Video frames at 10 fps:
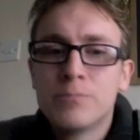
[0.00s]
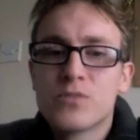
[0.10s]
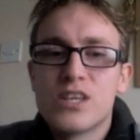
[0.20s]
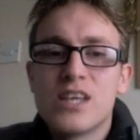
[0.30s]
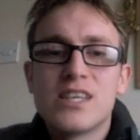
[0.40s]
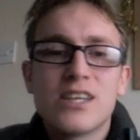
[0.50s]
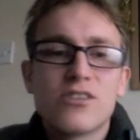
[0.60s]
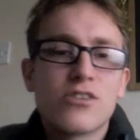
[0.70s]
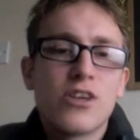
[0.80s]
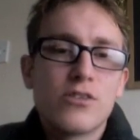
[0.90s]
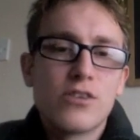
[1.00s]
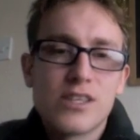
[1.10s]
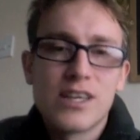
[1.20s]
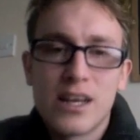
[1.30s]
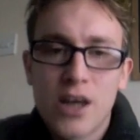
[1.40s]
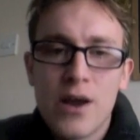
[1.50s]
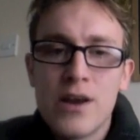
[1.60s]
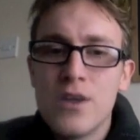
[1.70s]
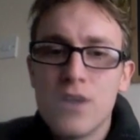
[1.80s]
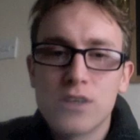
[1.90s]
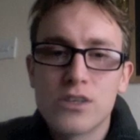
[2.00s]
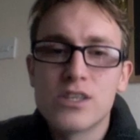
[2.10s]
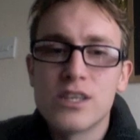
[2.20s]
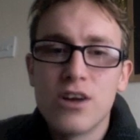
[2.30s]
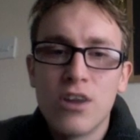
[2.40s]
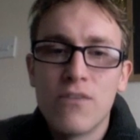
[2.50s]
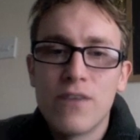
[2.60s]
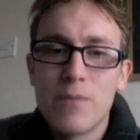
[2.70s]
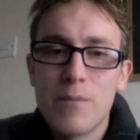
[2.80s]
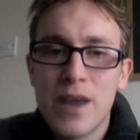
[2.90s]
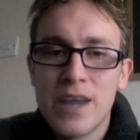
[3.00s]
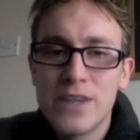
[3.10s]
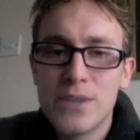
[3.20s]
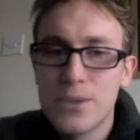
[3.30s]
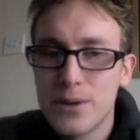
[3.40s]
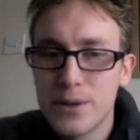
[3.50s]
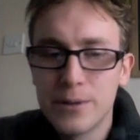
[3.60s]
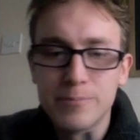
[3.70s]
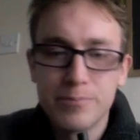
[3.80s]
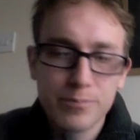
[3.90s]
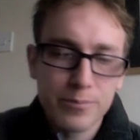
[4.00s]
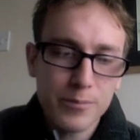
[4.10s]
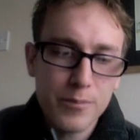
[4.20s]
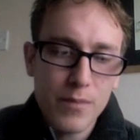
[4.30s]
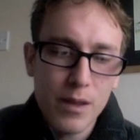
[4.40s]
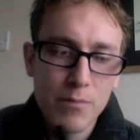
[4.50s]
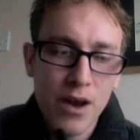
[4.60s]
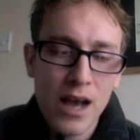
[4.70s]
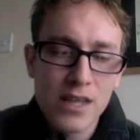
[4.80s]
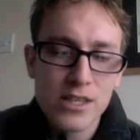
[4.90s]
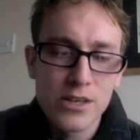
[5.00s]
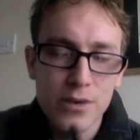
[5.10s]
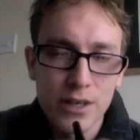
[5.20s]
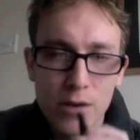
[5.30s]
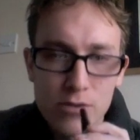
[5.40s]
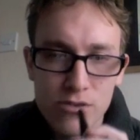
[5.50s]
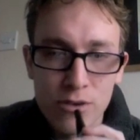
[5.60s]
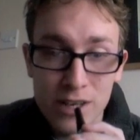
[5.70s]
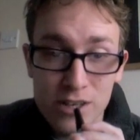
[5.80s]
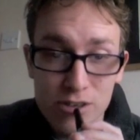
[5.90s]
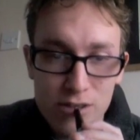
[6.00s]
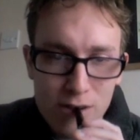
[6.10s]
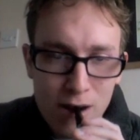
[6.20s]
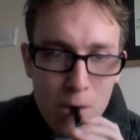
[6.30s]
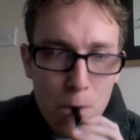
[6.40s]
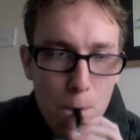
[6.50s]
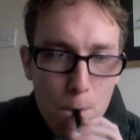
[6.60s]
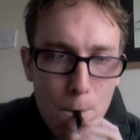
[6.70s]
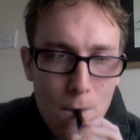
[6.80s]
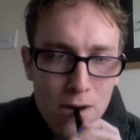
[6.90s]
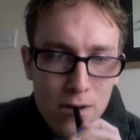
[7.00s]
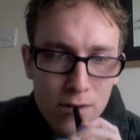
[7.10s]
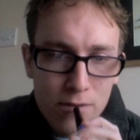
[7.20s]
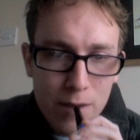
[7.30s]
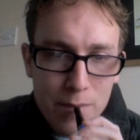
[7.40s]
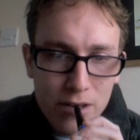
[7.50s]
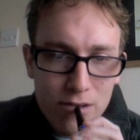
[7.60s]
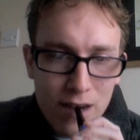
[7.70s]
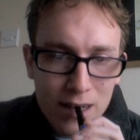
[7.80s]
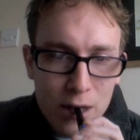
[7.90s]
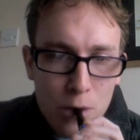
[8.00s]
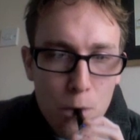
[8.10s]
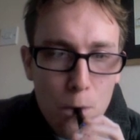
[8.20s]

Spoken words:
So there's the initial tokes just to get it going. As you can see, not a lot of vapor made, but as the unit goes through it should start vaping correctly.